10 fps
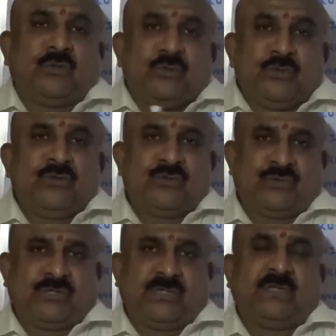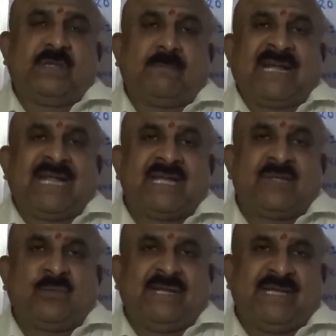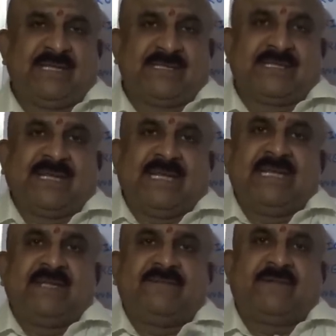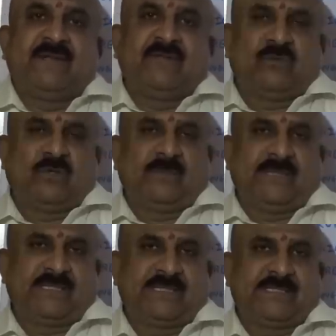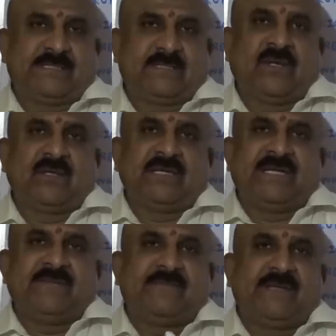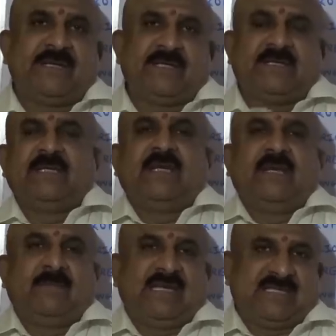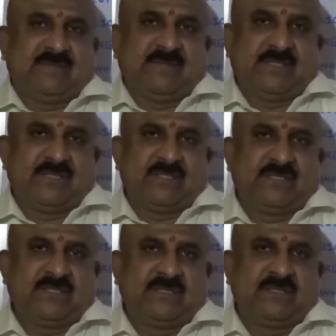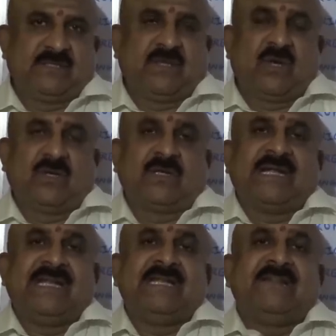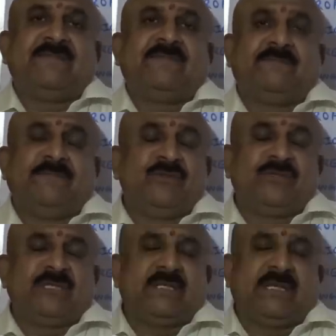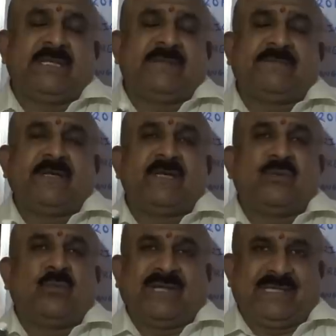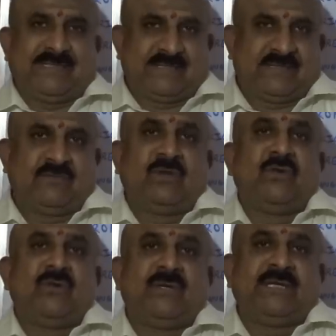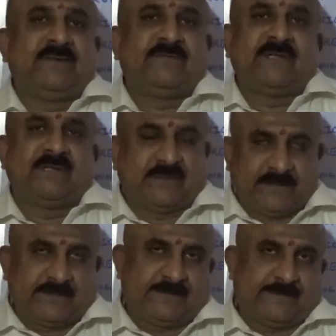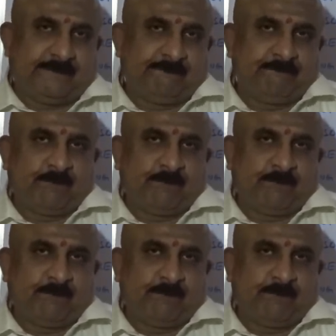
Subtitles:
to use the planet Venus in different formats or in different placements. Or using in different ways for knowing different things.